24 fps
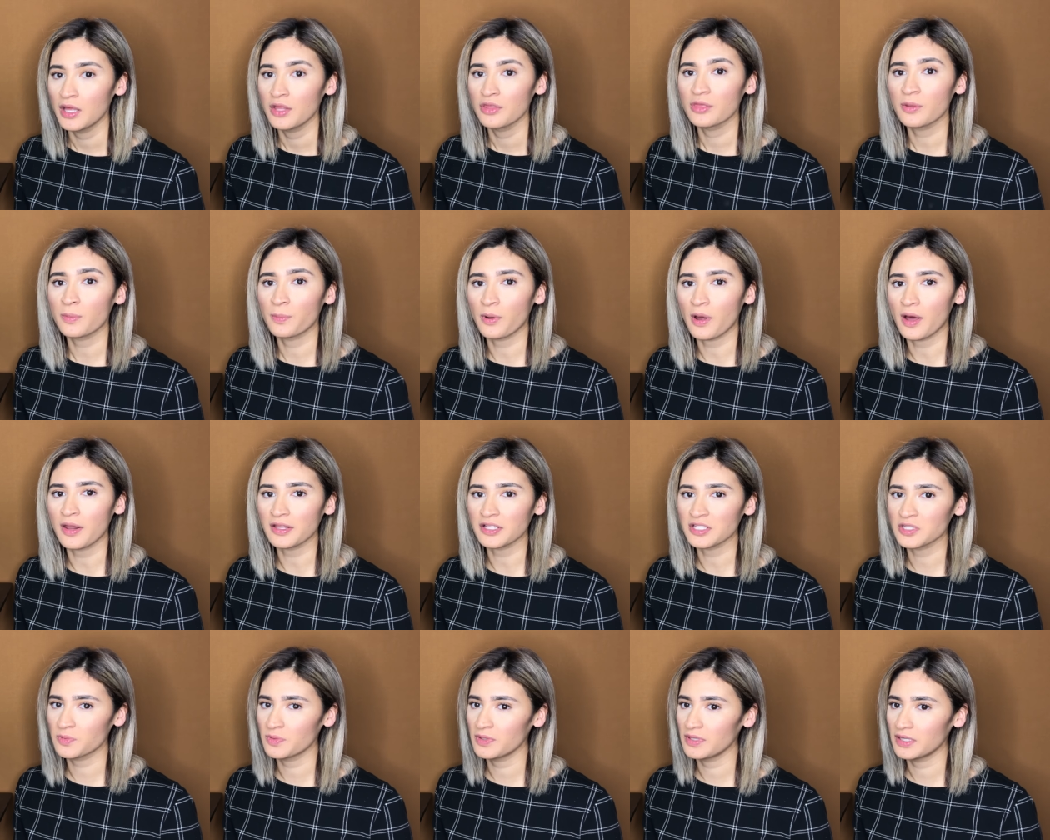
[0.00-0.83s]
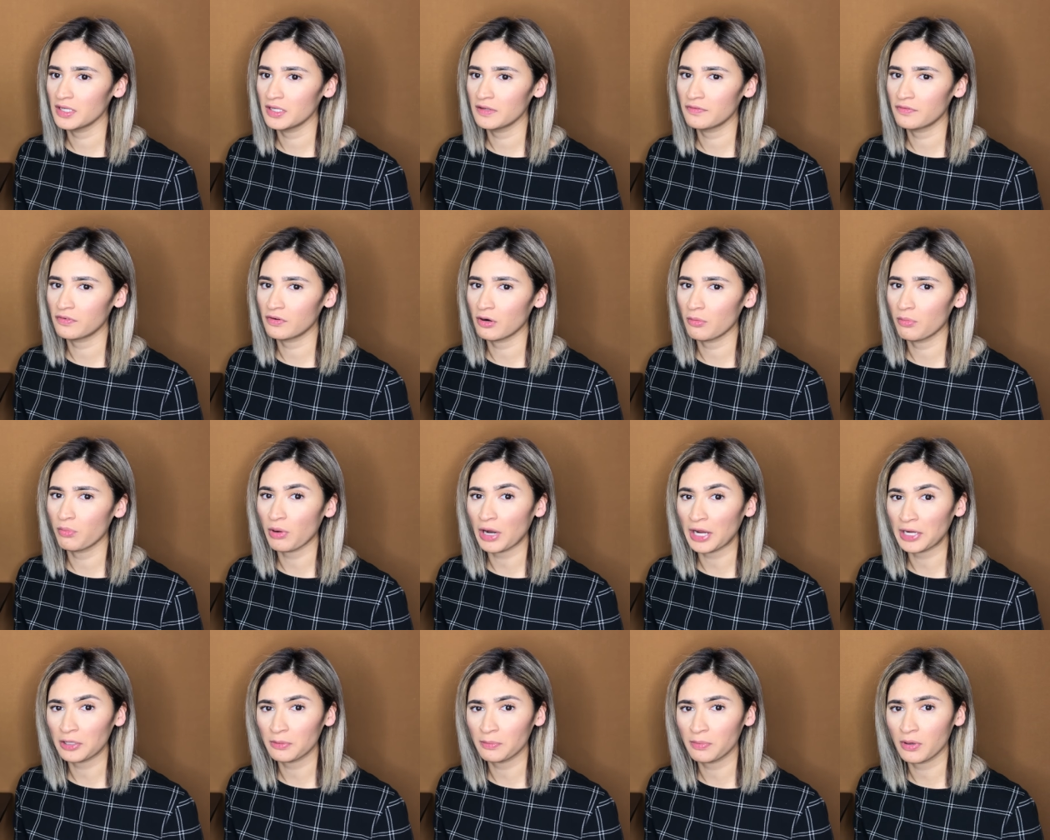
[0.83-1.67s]
the products we need for a
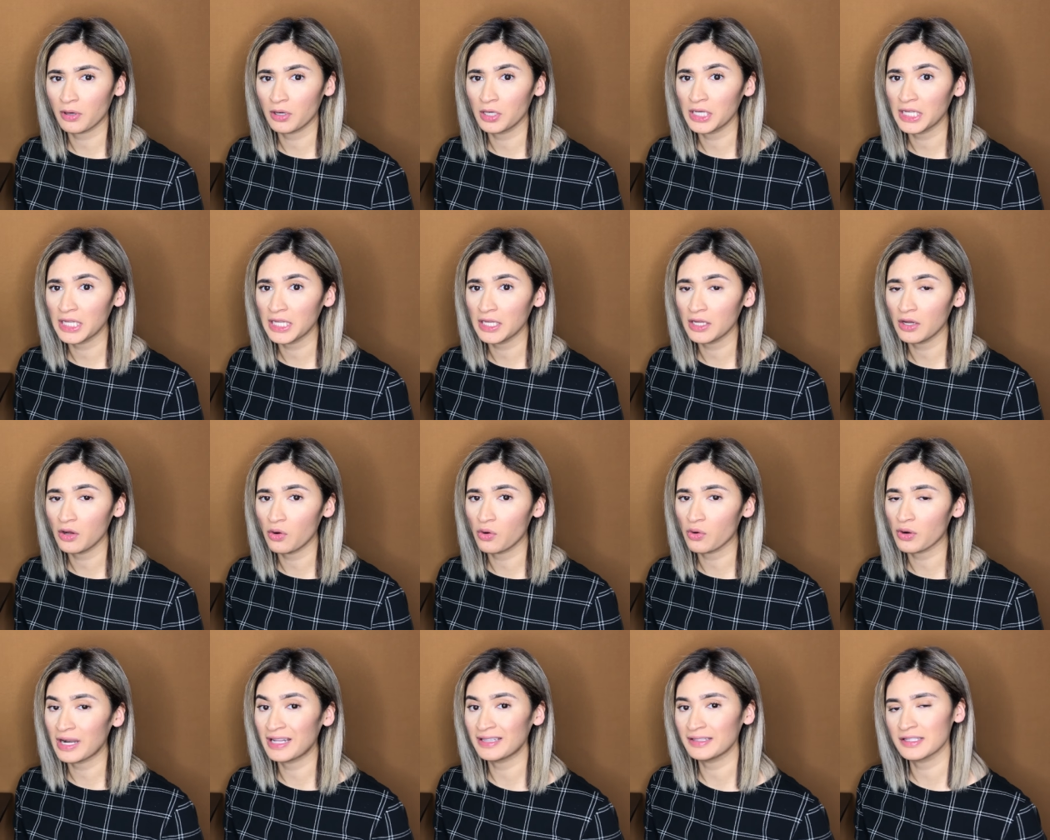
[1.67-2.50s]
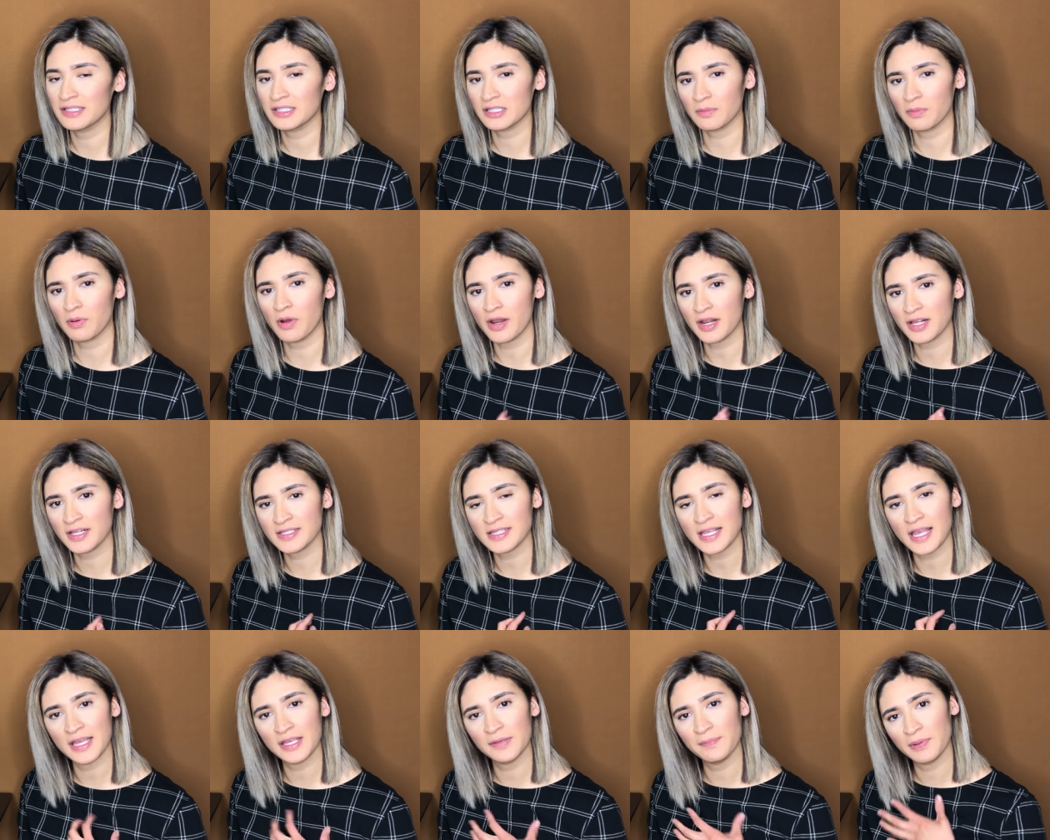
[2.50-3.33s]
bridal party, or at least the products
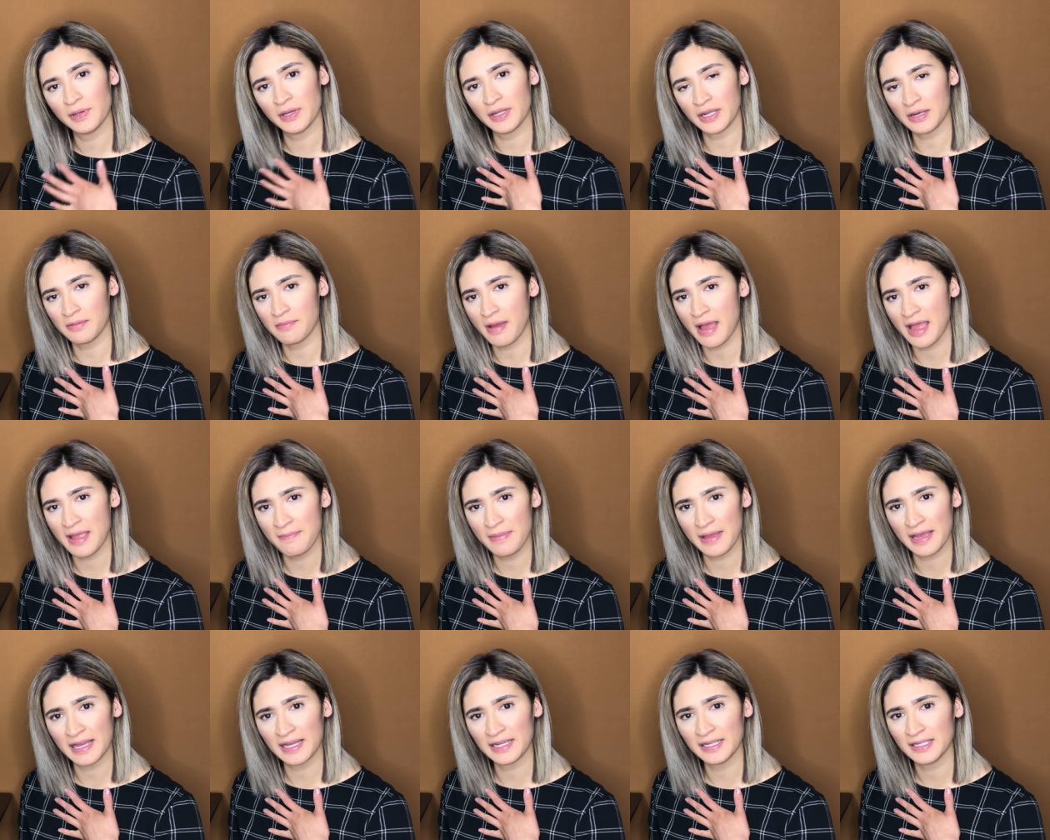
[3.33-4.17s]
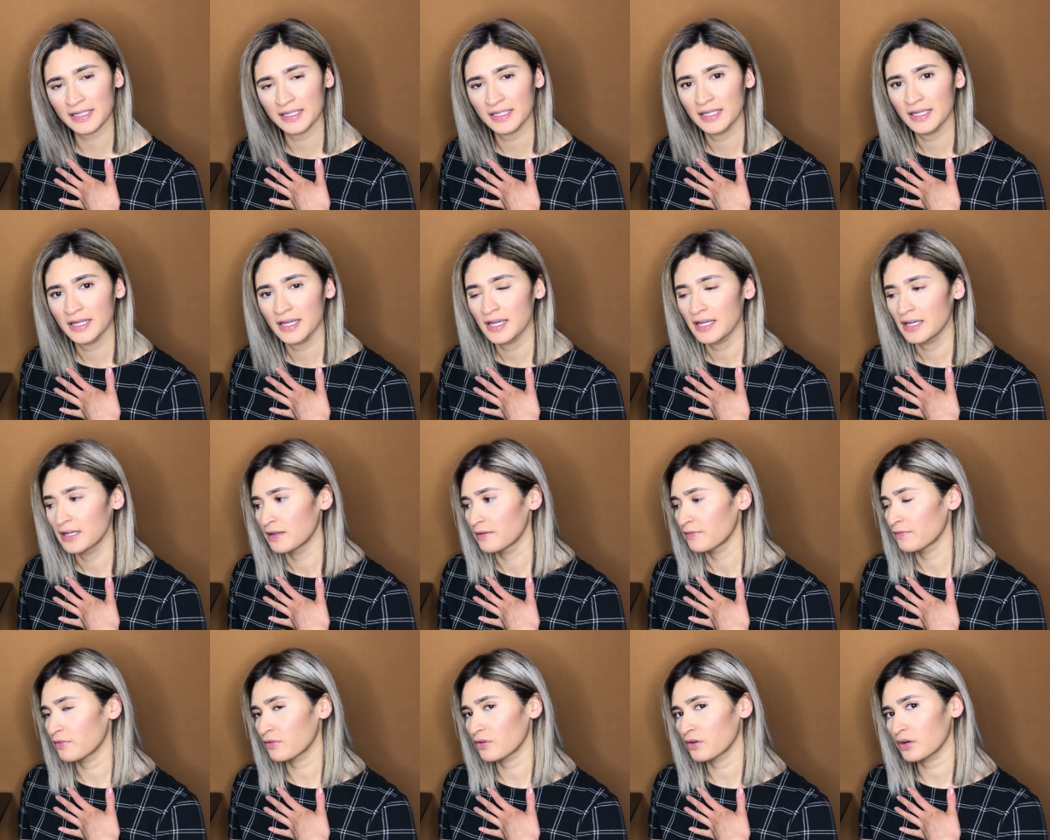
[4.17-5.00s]
I put in my bag
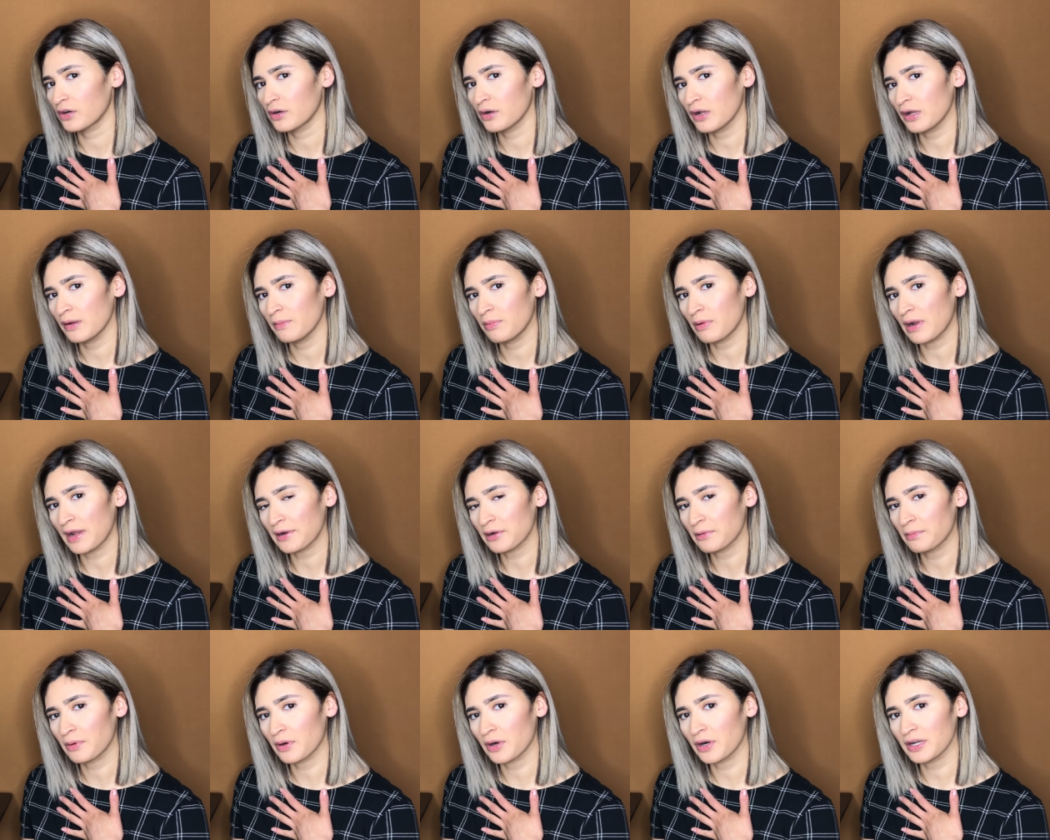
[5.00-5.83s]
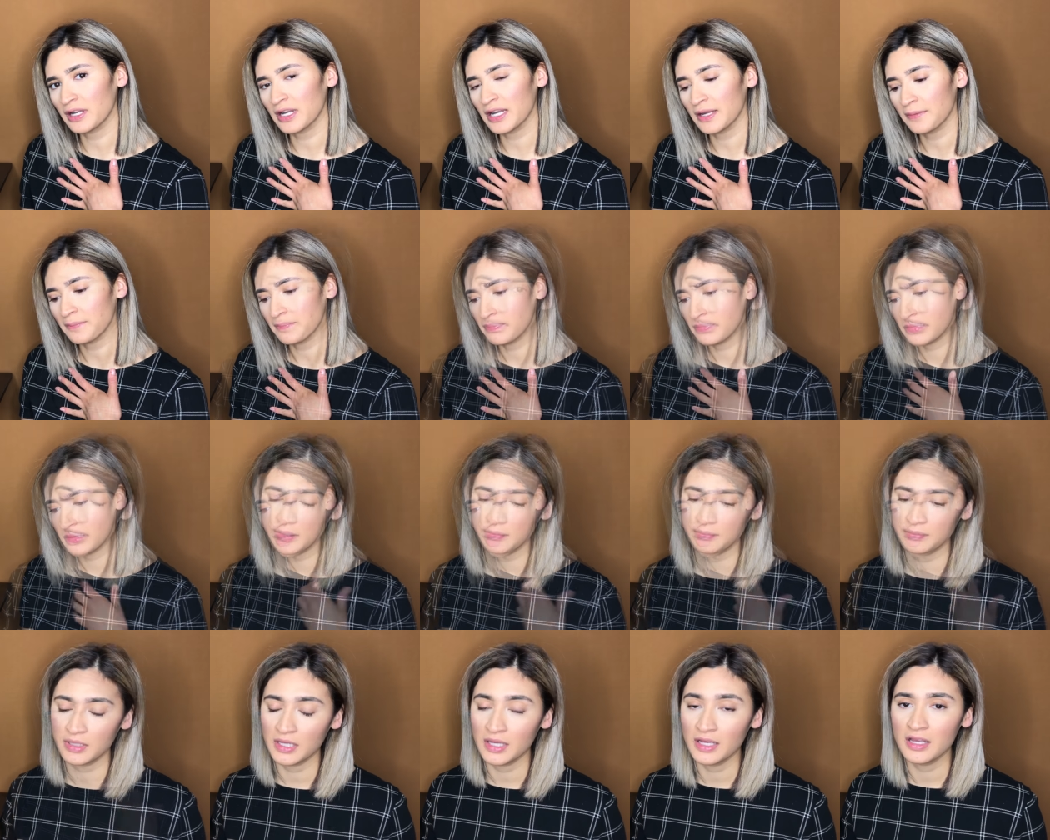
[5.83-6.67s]
for a bridal party.
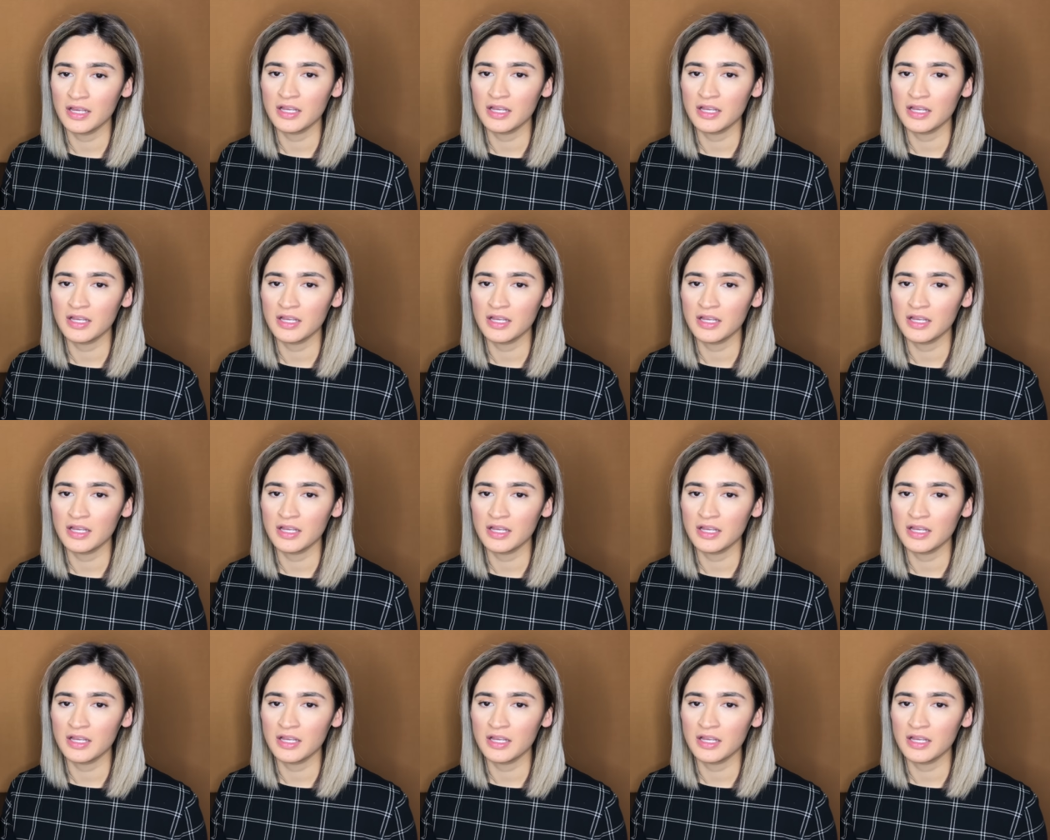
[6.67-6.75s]
Um,